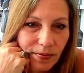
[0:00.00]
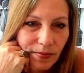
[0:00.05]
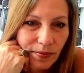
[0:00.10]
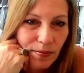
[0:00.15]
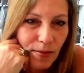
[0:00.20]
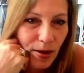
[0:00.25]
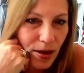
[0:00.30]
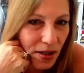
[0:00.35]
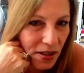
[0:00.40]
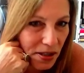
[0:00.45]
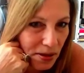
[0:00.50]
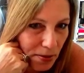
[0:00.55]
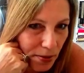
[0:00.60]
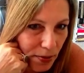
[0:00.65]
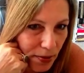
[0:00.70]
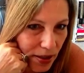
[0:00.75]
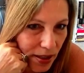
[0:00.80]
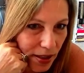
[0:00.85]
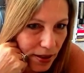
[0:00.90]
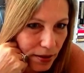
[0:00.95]
My
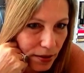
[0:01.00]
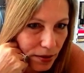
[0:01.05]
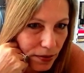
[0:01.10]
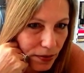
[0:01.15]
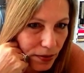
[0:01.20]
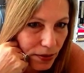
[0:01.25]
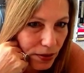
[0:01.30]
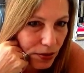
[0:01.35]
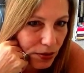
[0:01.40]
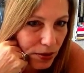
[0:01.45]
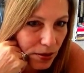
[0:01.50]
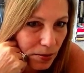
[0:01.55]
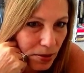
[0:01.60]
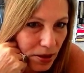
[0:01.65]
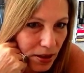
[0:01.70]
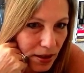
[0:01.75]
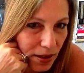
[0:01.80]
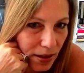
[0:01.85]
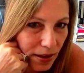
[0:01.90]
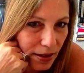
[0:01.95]
husband would kill for a drum
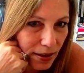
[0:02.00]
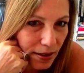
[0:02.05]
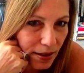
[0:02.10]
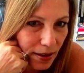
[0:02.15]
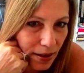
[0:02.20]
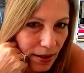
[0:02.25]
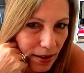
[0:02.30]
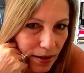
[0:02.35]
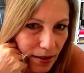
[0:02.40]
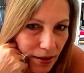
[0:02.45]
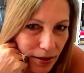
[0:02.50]
set like that.